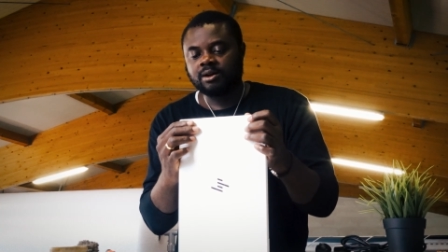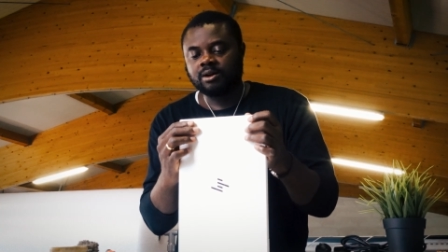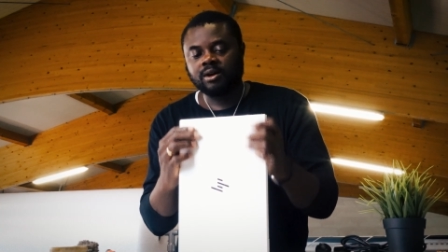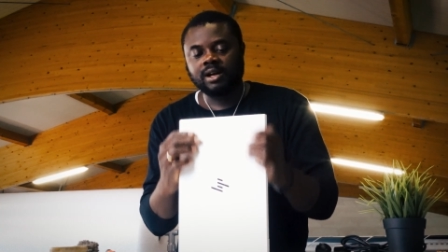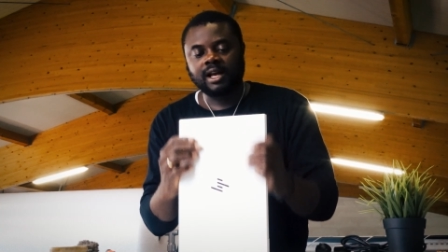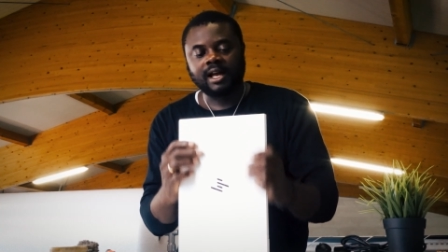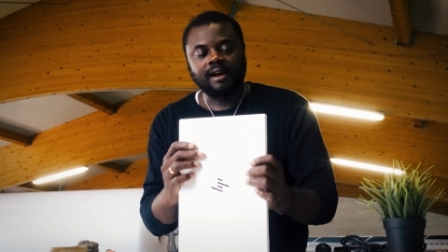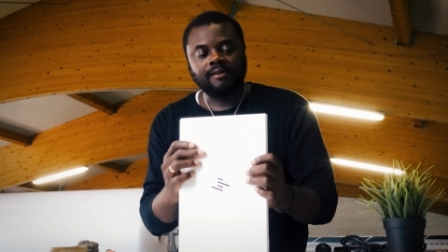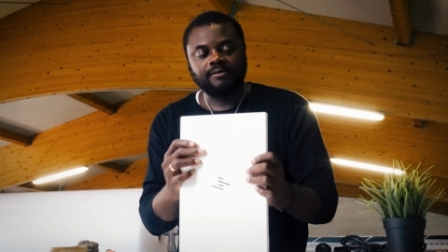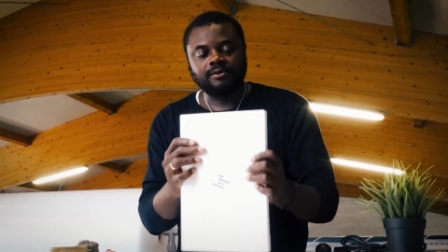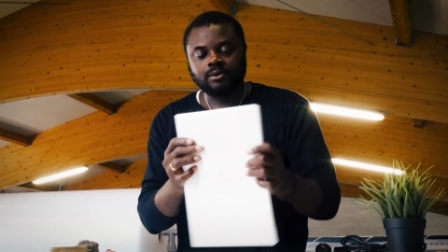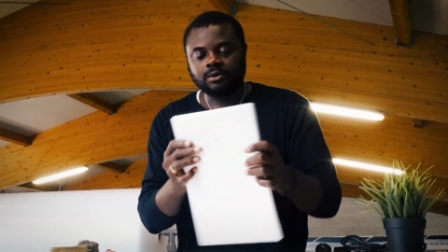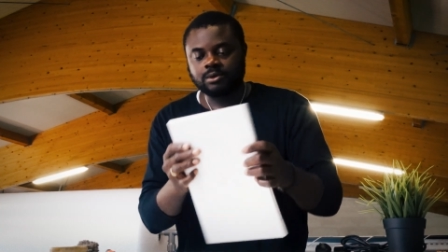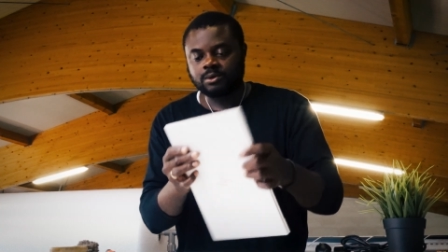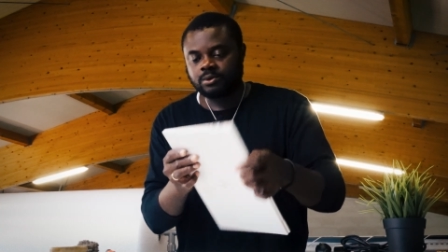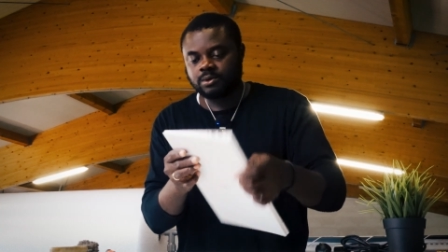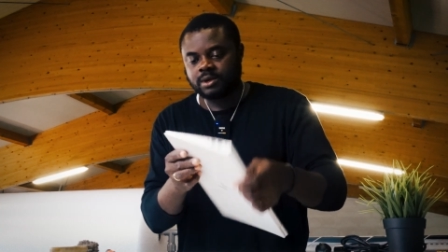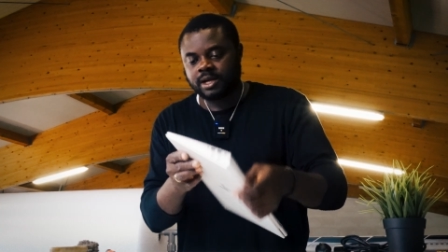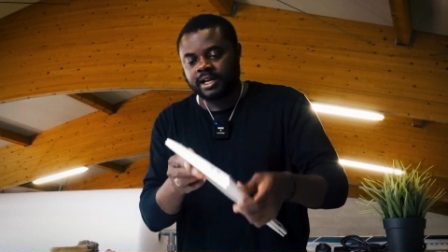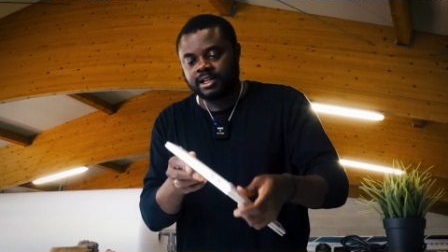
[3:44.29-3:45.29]
All I have to
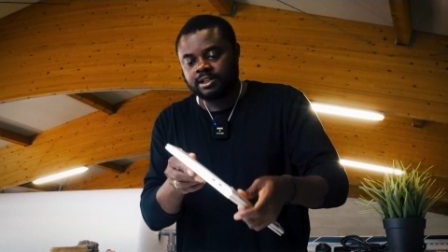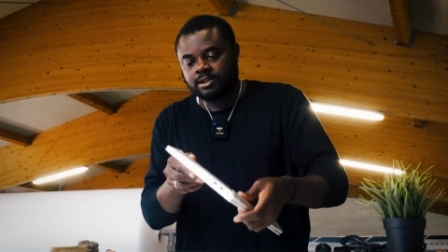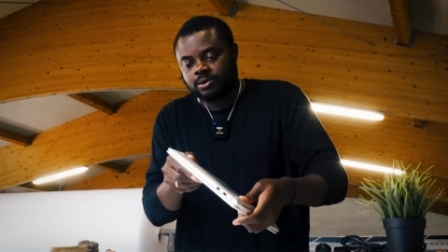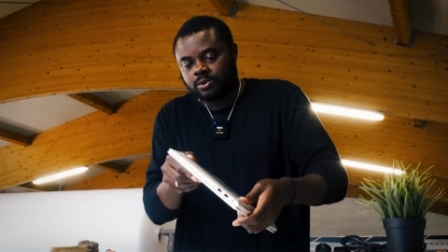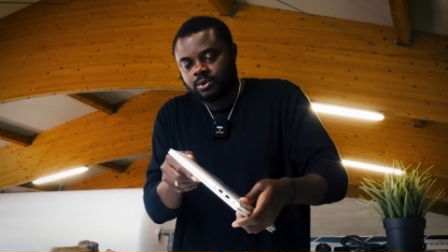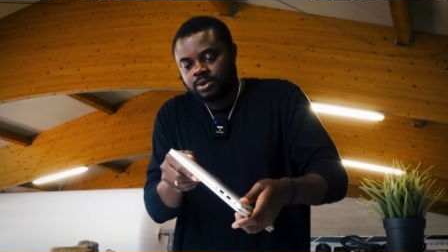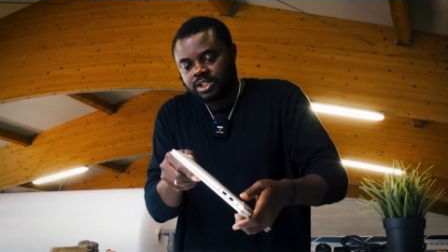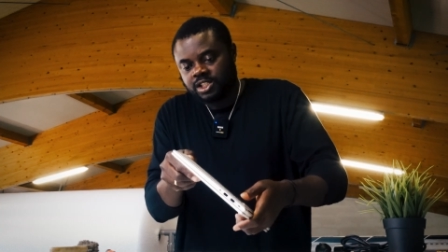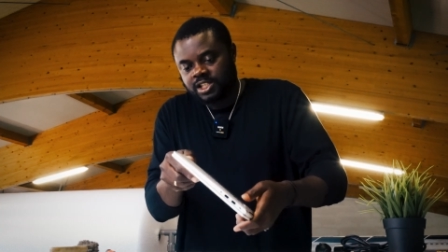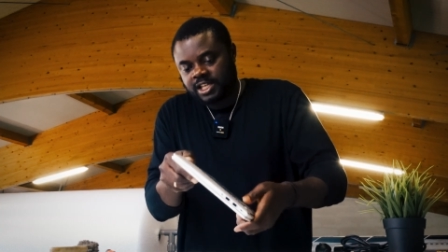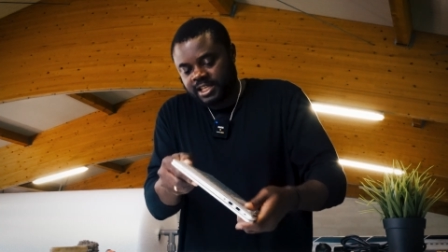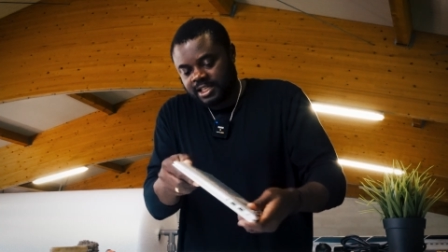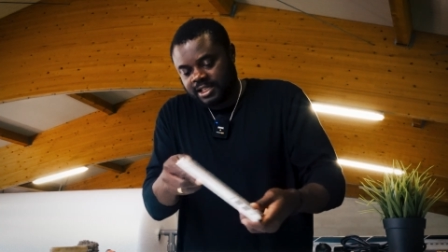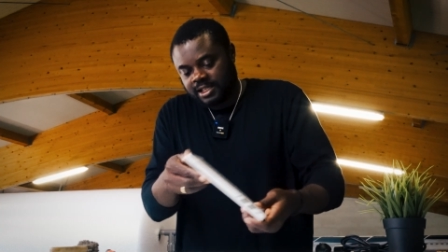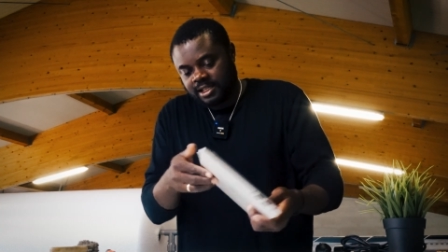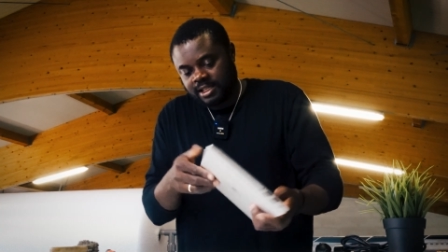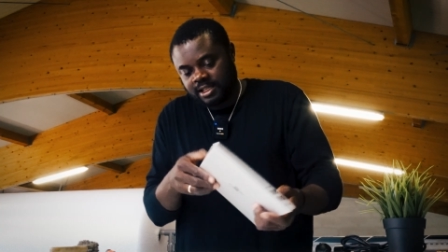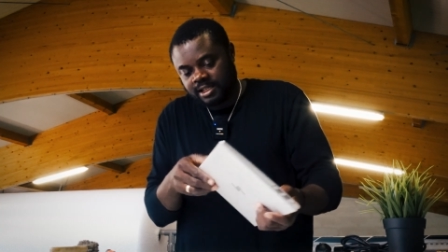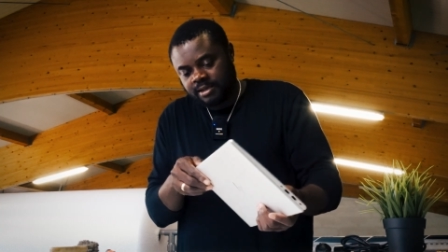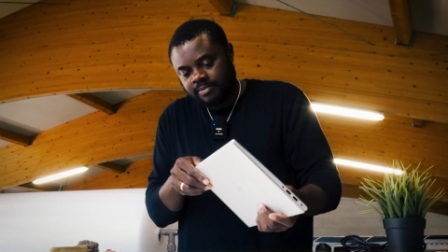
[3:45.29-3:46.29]
do now is to
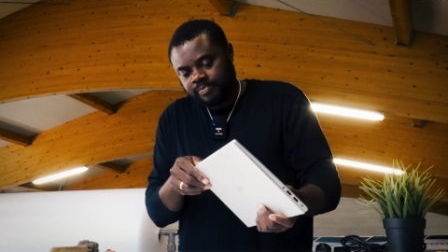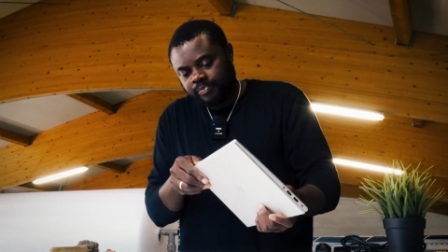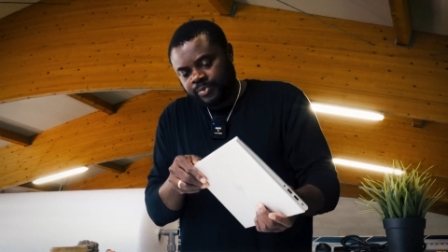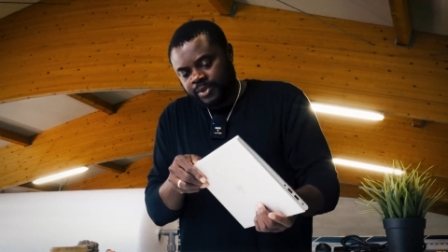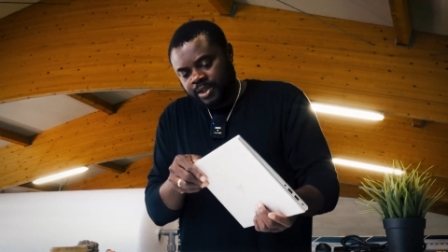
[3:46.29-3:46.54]
gently